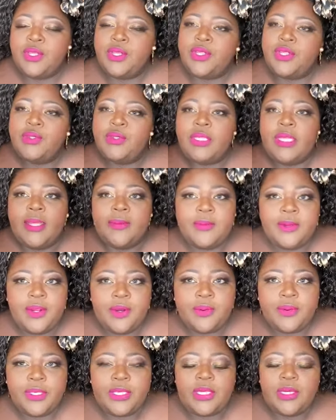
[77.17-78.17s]
You love it
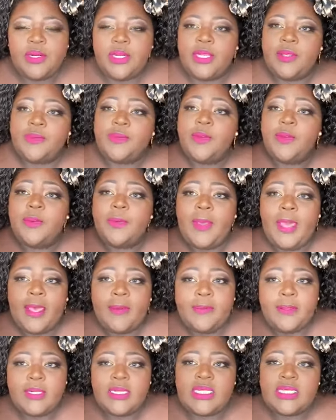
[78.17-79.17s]
over here. If you're
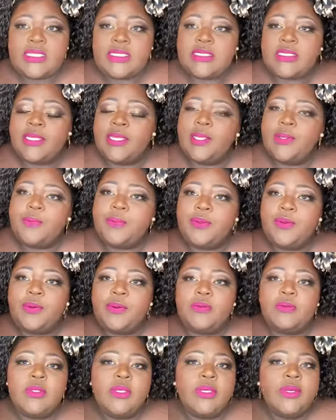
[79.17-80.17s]
fabulous, if
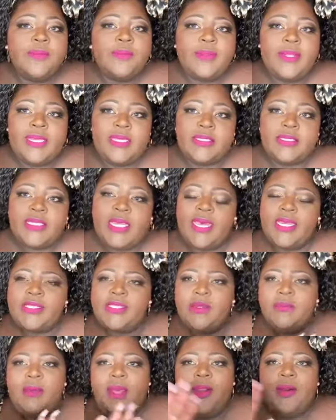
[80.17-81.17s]
you're plus size,
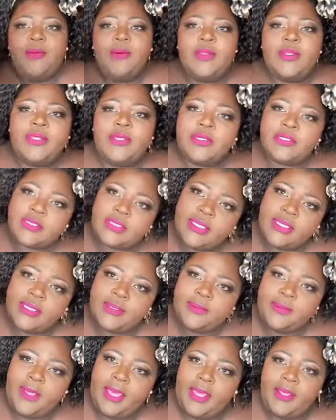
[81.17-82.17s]
no matter whether you're
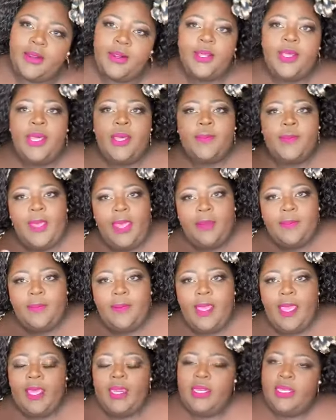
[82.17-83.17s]
skinny fat, fat,
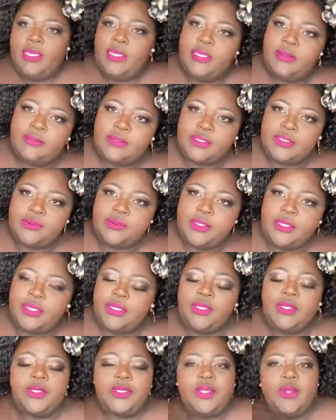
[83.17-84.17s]
fat, in
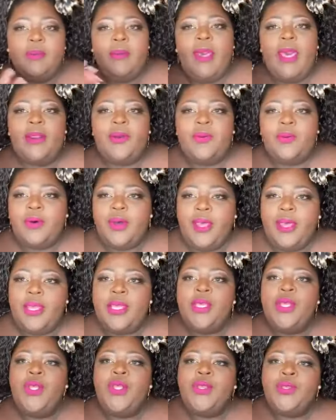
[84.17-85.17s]
between, no matter what,
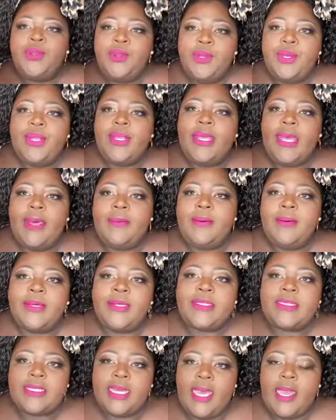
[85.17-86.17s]
you're gonna have a
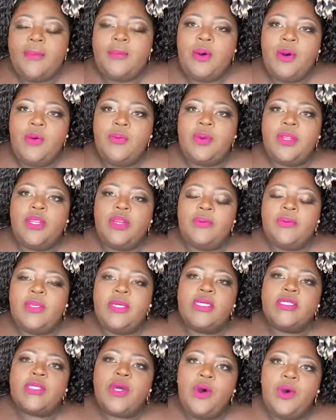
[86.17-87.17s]
good time over here,
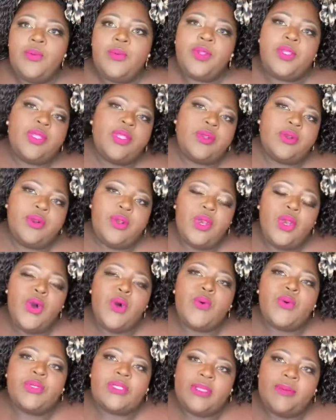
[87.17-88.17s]
because over here,
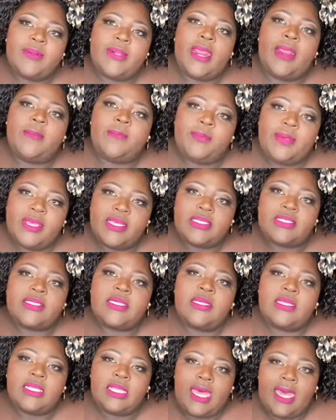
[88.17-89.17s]
we're living our best
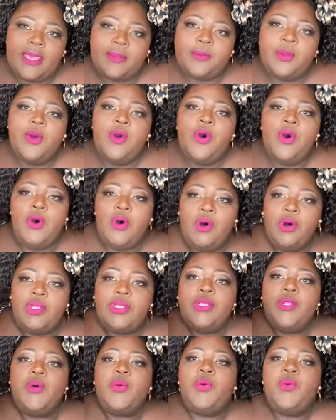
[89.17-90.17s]
life
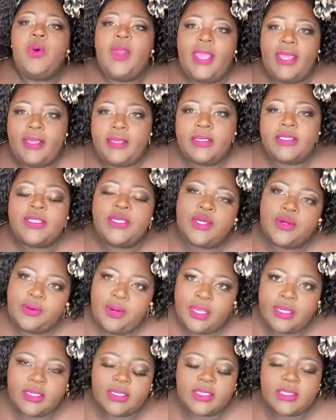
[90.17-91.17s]
on the way to
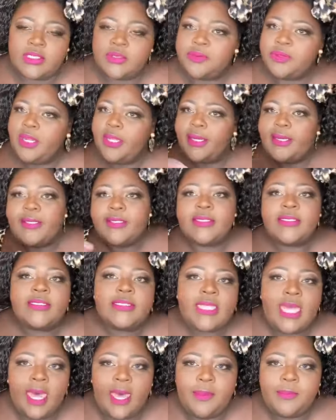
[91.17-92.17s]
greatness. We're not gonna
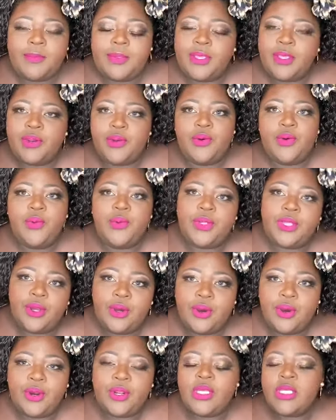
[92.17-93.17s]
stop being who we
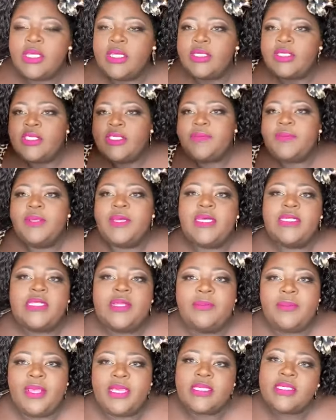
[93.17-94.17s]
are just because
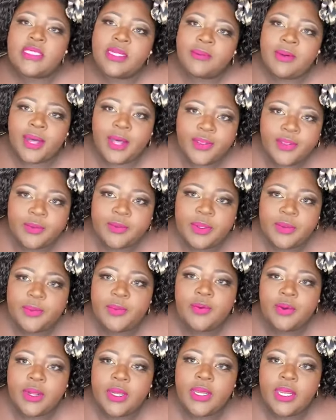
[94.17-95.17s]
it makes some other
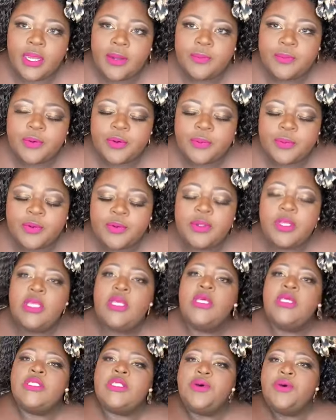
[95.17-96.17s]
people uncomfortable.
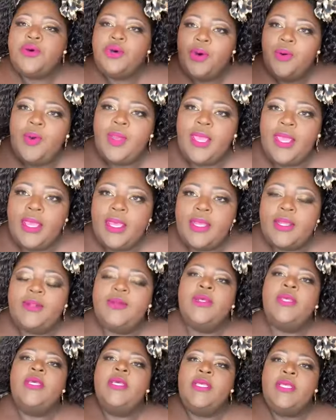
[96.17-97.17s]
So go
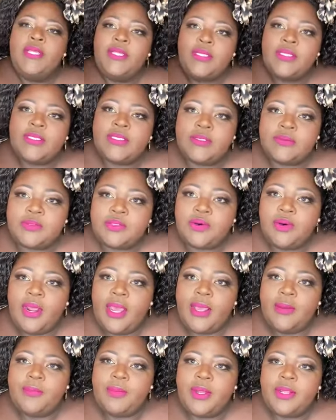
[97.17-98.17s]
ahead, hit the
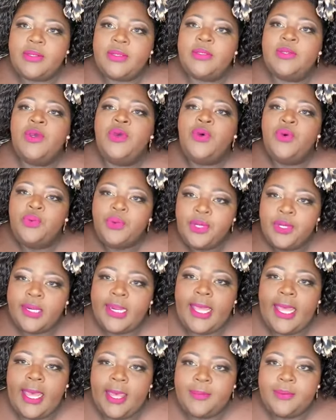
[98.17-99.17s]
subscribe button. We're gonna
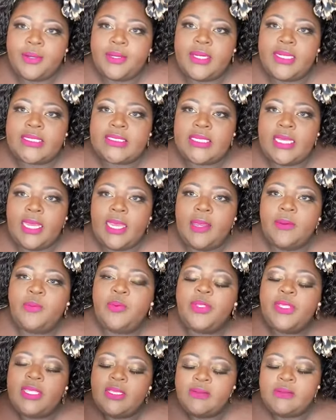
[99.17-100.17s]
have a good time.
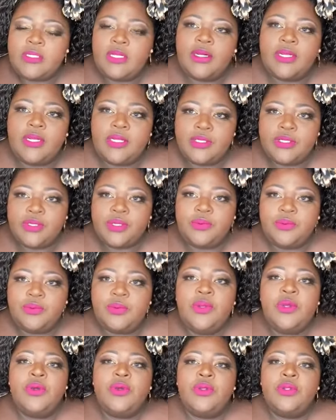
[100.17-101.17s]
We keeps it
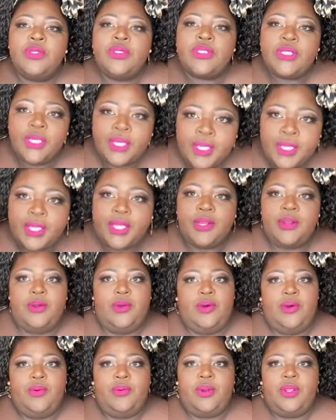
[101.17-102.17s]
110
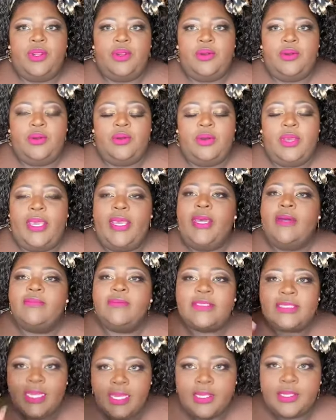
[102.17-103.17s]
over here, okay? I'm
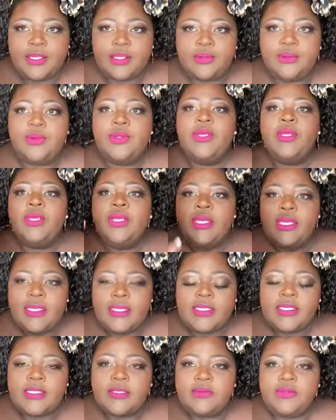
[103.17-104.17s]
telling you, hit
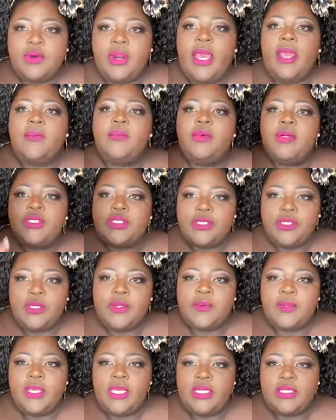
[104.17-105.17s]
the subscribe. Put your
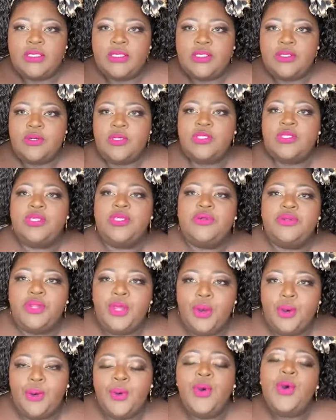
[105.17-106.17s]
notifications on so you
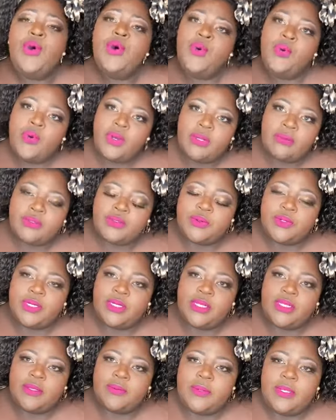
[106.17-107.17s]
know when I'm doing
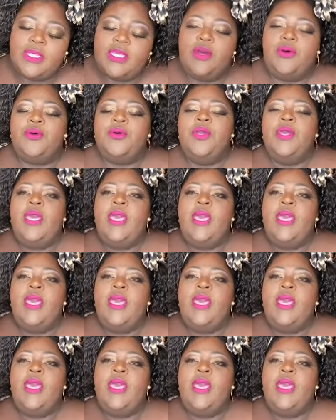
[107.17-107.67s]
another video.